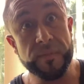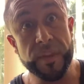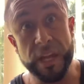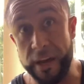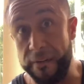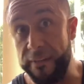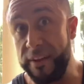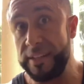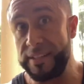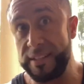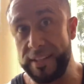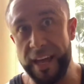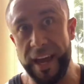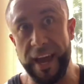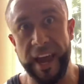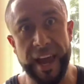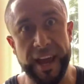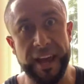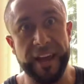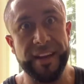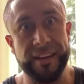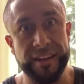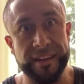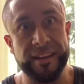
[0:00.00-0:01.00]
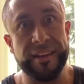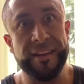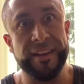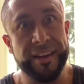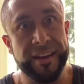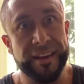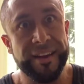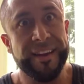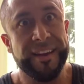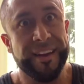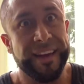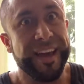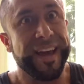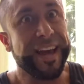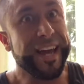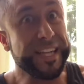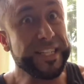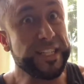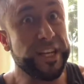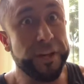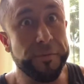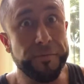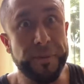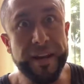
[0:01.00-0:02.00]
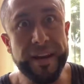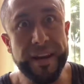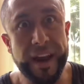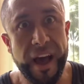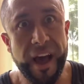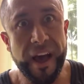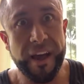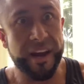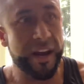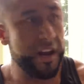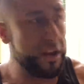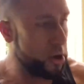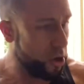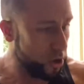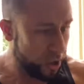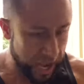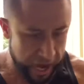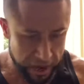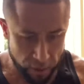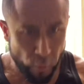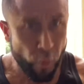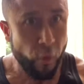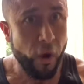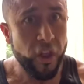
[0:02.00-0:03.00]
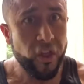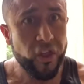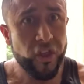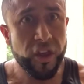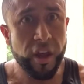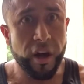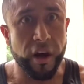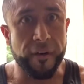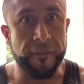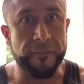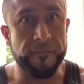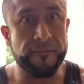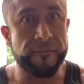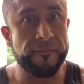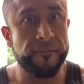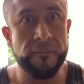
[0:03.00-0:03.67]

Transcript: If it's 8, it's gonna be 9, and you're like, what the?